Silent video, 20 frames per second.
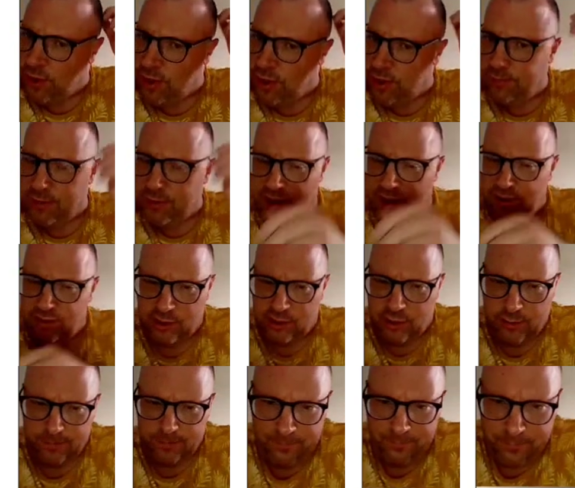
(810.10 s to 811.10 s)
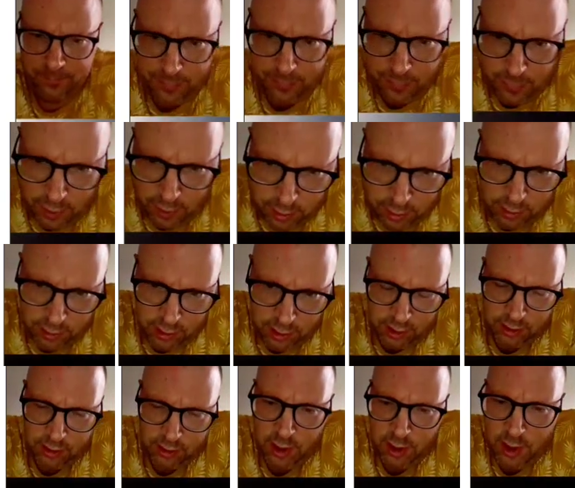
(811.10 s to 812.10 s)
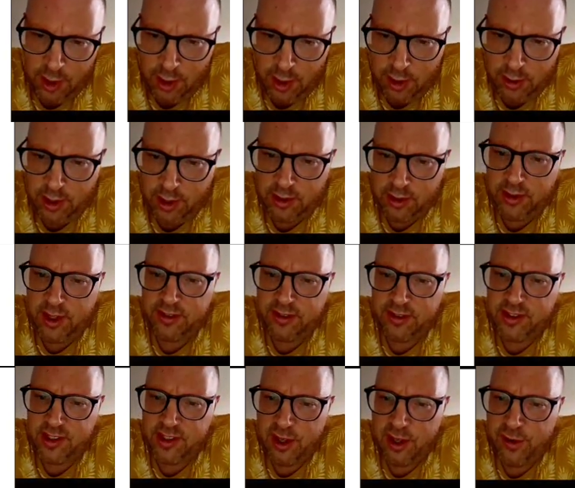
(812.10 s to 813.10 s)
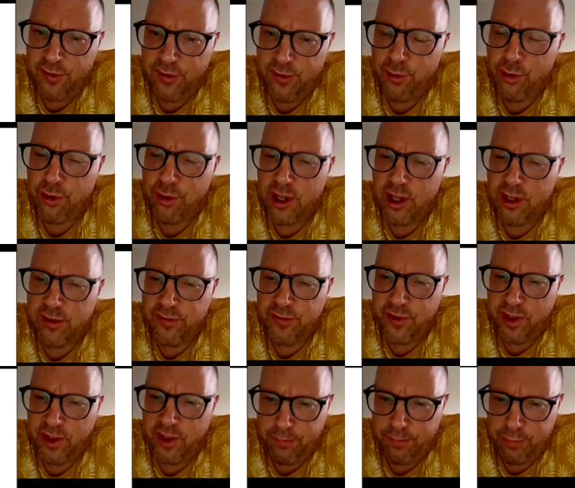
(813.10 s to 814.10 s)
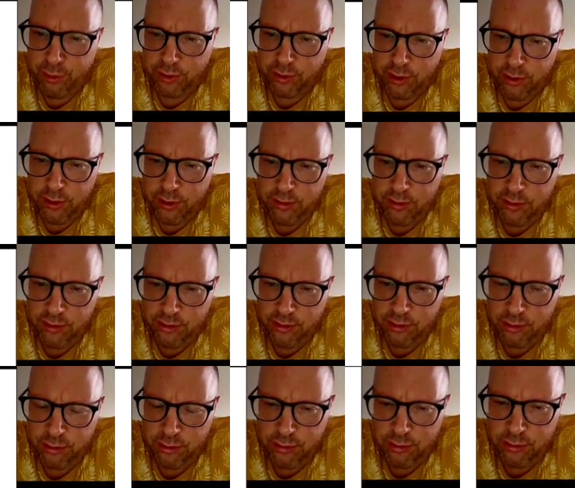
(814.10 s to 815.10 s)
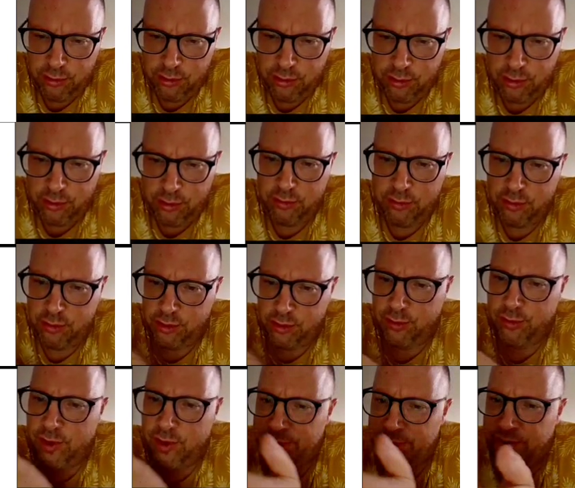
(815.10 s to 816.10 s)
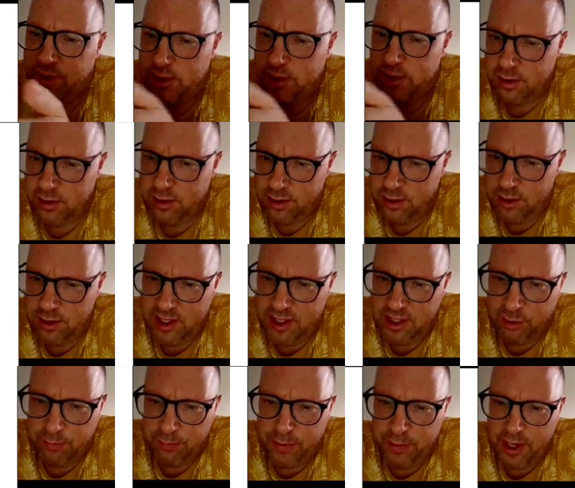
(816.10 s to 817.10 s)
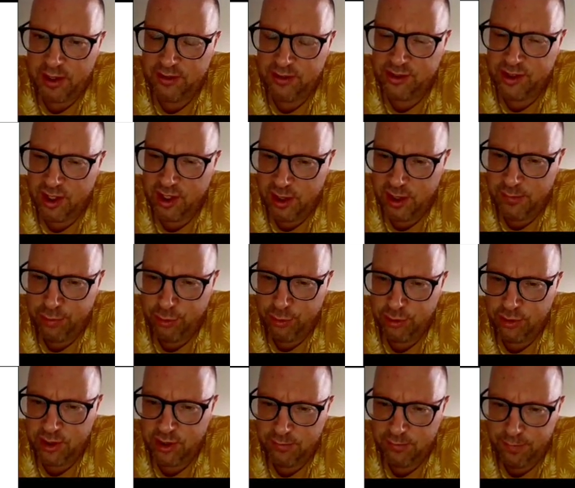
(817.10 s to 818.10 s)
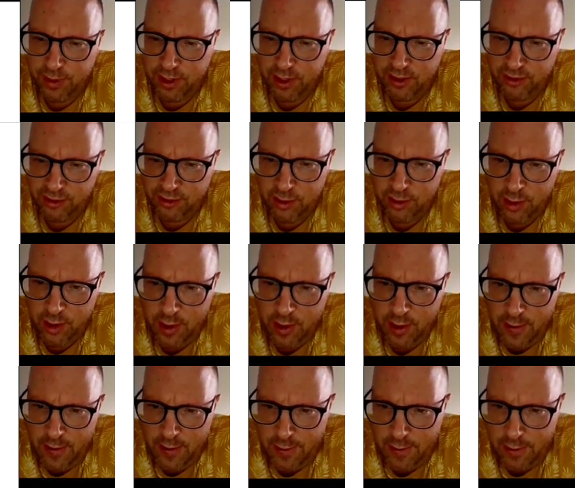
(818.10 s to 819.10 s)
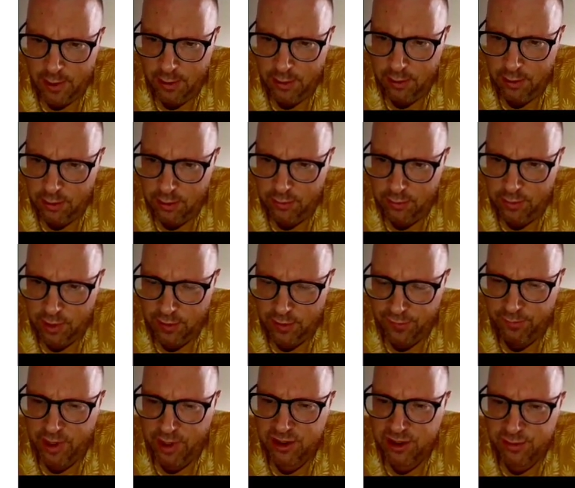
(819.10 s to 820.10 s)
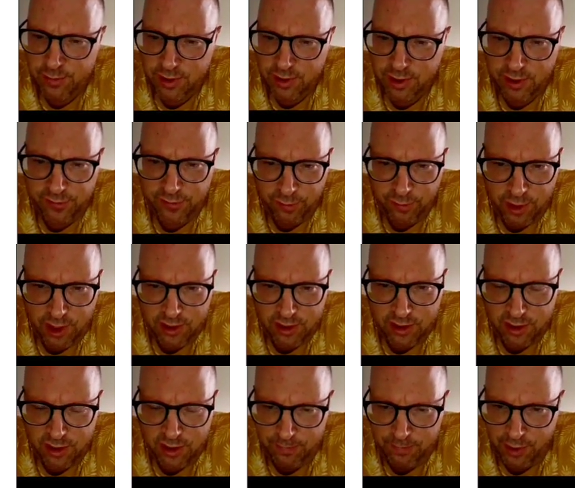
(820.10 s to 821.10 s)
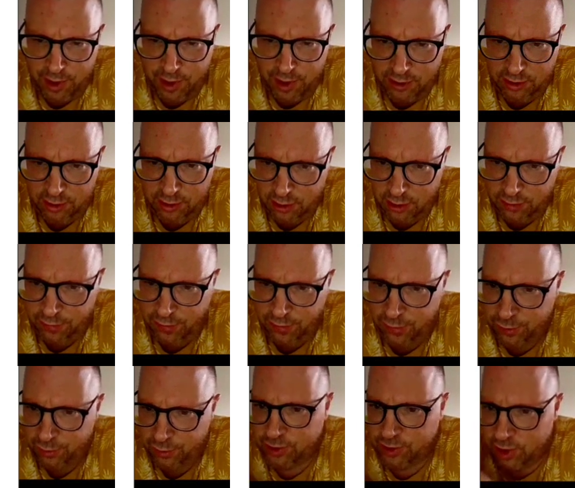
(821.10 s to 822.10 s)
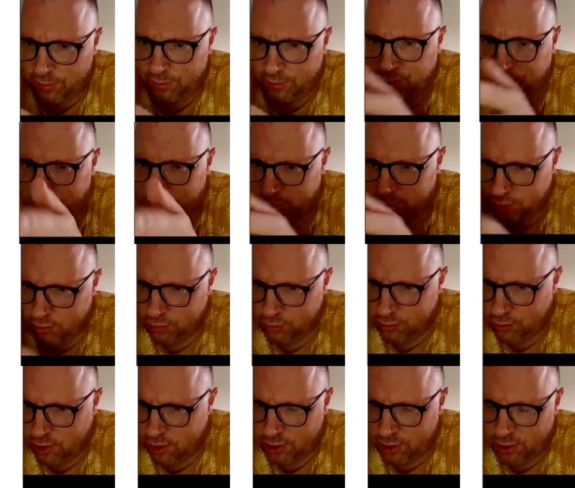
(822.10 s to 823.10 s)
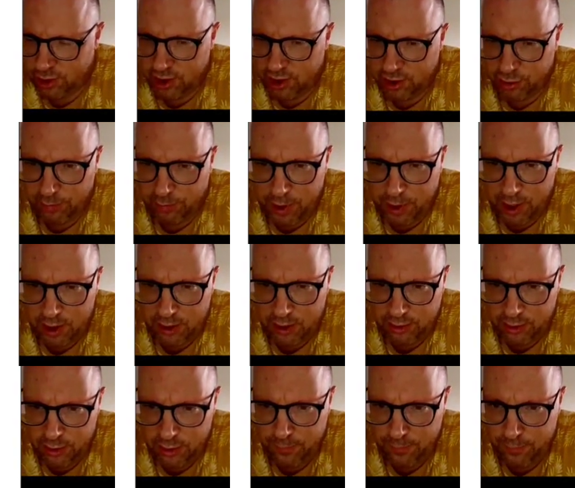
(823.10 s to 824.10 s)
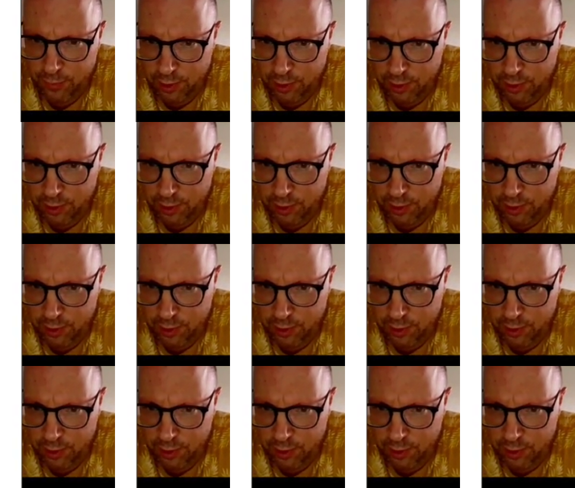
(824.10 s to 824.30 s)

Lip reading: a tower in place, and that takes care of all kind of reporting. So we have in compliancy reporting in place. We have management information in place for teams which are incompliant,